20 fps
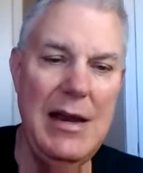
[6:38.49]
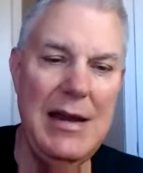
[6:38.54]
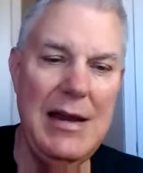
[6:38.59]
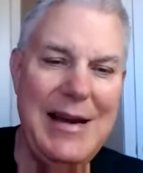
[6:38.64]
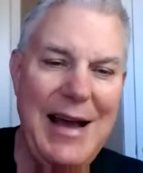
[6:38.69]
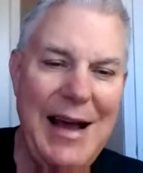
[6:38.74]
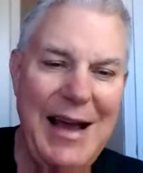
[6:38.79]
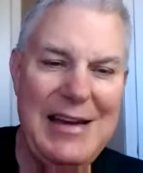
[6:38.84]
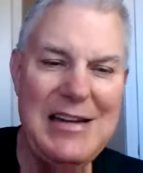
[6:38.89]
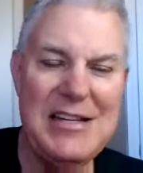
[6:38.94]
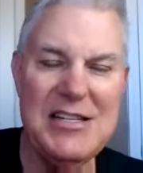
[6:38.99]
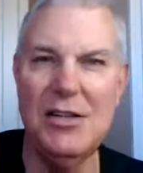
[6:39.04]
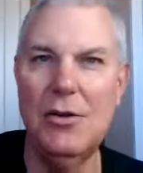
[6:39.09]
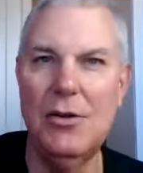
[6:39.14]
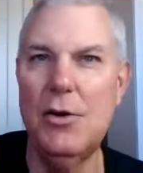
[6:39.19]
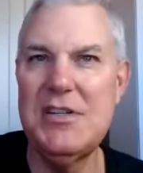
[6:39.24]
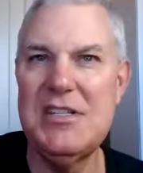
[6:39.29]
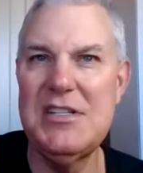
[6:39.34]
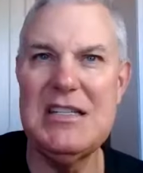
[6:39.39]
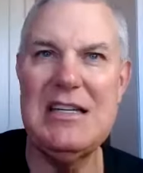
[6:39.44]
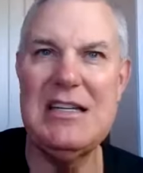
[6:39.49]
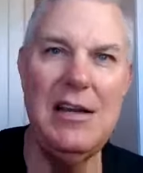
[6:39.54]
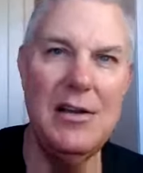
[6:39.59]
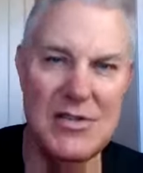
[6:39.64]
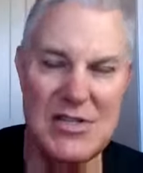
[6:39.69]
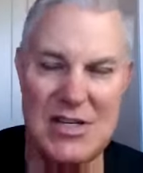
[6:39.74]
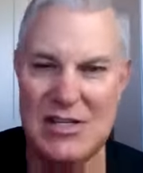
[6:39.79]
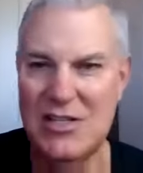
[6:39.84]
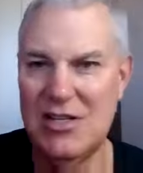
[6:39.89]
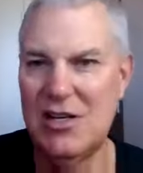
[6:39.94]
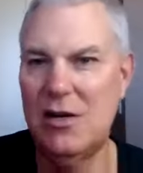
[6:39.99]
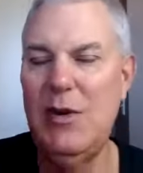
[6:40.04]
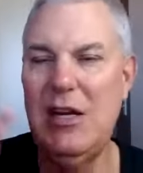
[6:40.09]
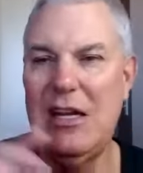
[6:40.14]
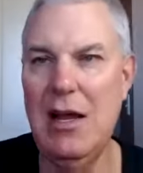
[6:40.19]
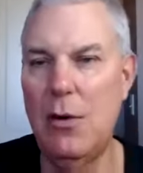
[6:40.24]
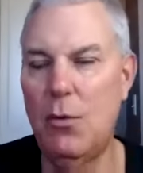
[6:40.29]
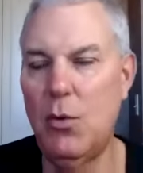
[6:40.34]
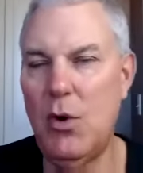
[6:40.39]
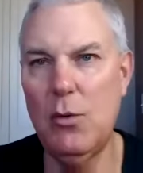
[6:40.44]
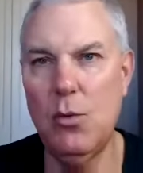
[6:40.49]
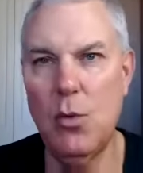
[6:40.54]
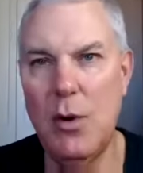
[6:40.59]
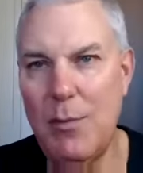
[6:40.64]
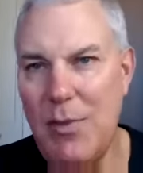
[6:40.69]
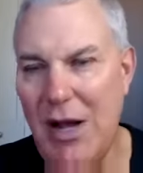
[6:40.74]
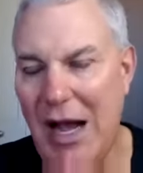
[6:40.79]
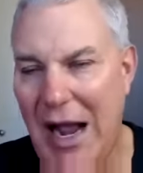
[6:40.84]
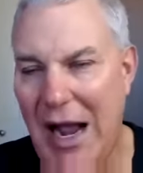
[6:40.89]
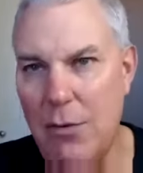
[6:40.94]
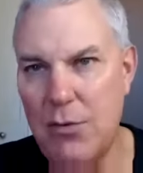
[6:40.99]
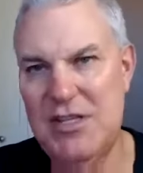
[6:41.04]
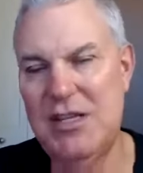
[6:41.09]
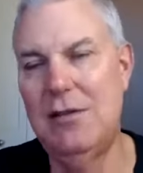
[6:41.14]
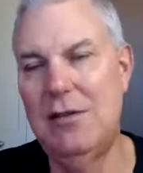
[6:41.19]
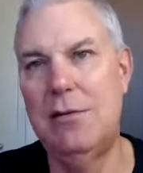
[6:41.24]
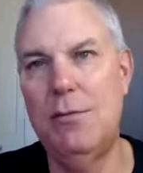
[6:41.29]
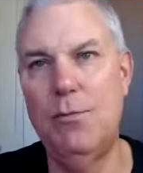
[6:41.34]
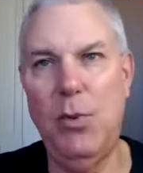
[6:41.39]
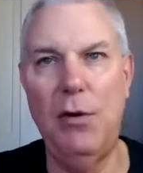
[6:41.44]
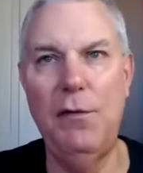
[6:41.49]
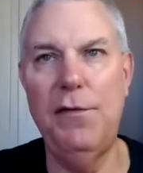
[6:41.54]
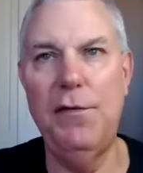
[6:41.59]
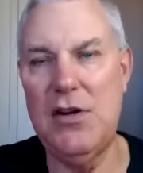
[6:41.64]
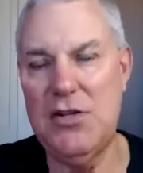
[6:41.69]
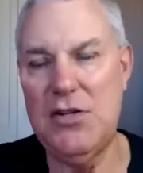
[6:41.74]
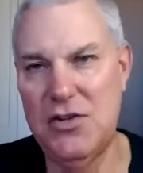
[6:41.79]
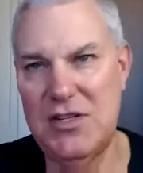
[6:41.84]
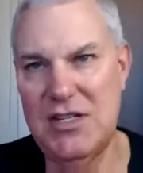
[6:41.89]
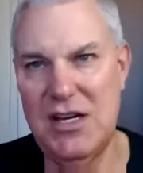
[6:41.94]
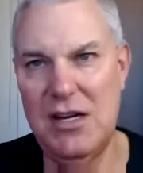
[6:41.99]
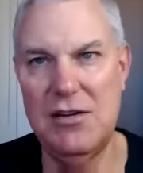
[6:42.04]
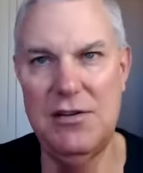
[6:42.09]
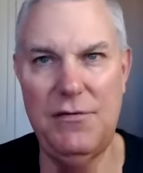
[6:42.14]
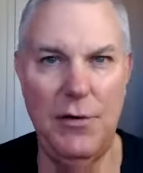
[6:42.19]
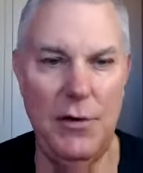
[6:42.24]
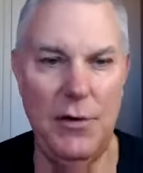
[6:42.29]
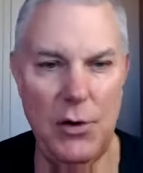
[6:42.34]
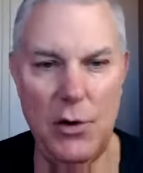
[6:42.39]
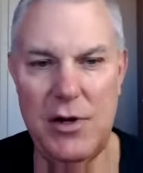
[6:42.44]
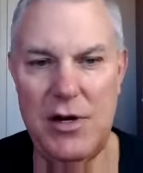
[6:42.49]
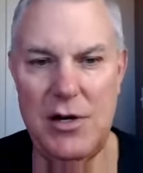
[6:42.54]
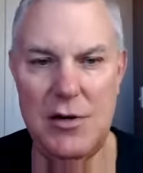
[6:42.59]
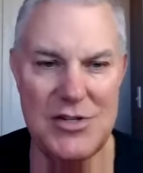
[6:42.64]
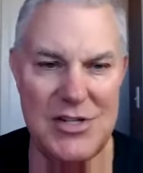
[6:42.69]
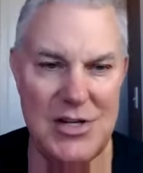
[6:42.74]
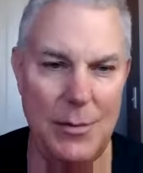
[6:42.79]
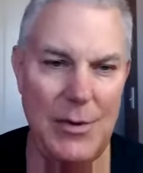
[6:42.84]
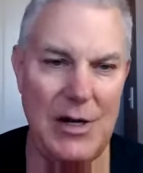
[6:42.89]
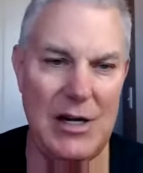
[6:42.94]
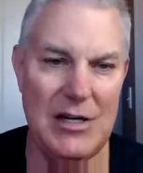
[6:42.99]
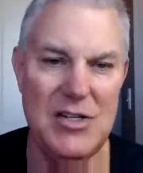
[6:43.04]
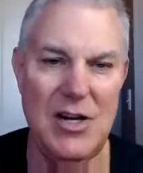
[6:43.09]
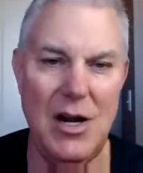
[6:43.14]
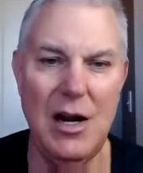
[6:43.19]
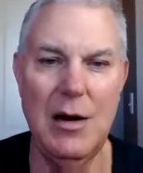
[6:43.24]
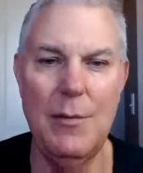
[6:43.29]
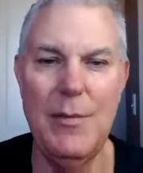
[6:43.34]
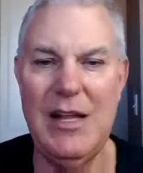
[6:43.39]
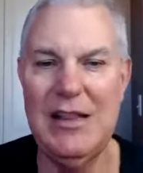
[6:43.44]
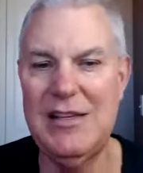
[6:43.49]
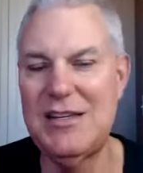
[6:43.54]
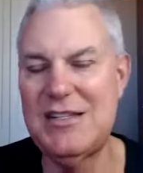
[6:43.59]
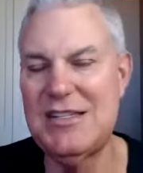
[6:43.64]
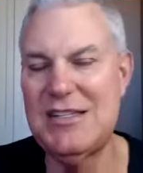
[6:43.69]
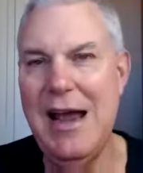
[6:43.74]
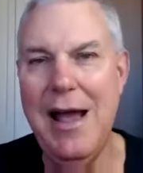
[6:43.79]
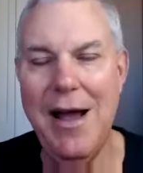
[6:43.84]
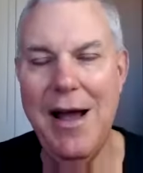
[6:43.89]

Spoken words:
9 is learn sales. This is gonna be kind of a weird one, but I was in professional sales for 30 years, so I'm gonna talk about this.